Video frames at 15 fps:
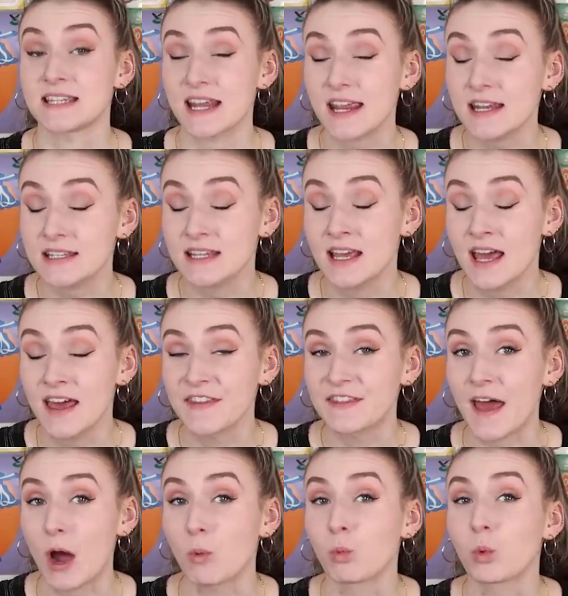date
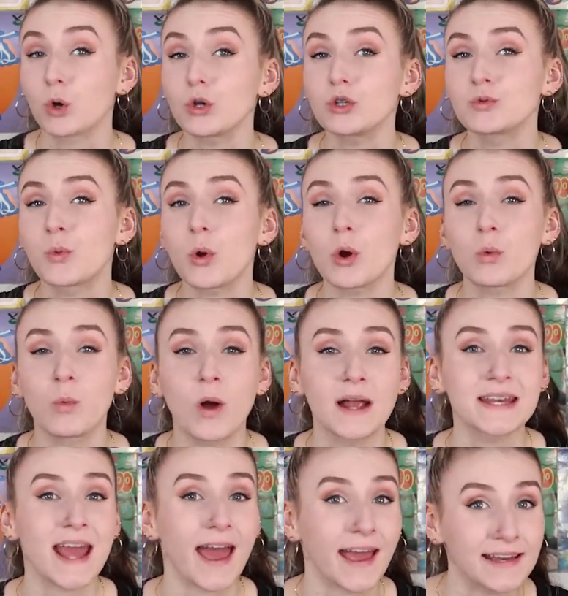that World War
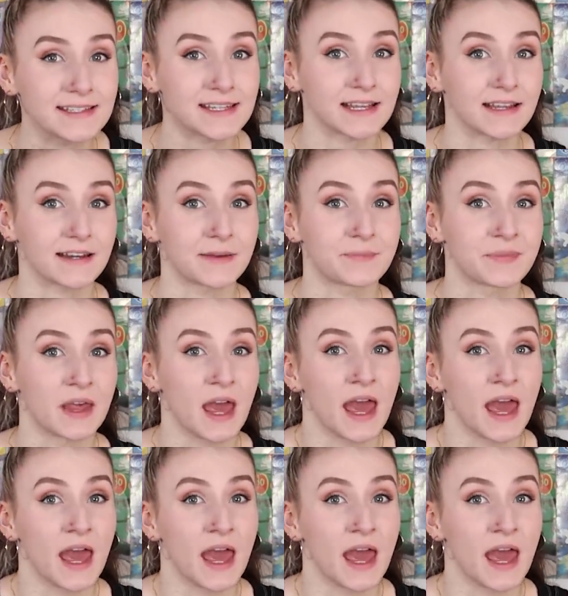I ended.